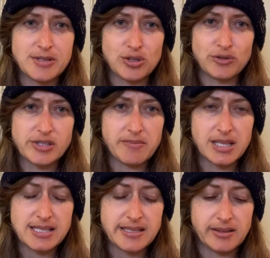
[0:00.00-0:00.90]
So if
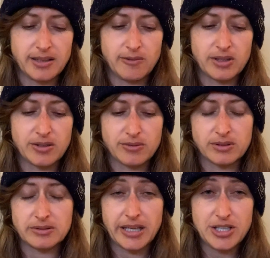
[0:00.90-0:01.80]
somebody's dealing with a
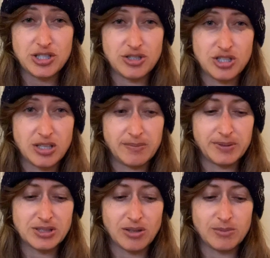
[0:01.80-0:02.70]
relationship,
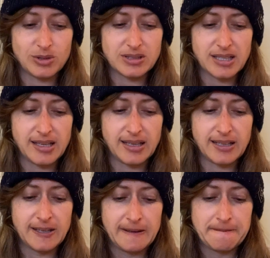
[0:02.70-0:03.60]
it's almost
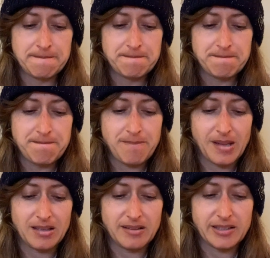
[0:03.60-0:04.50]
like
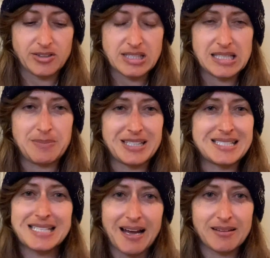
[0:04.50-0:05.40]
like there's going to be a
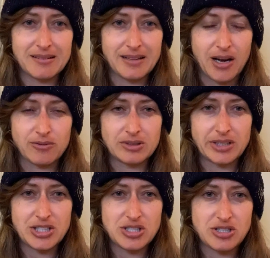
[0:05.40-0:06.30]
death in that
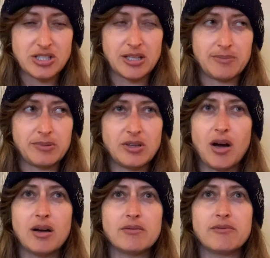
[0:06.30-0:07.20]
relationship.
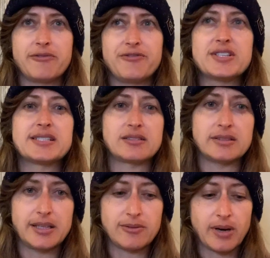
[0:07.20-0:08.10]
Not
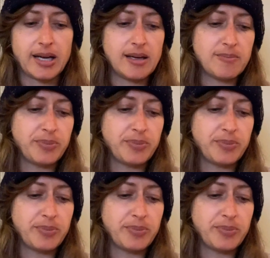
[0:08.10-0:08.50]
physically, right?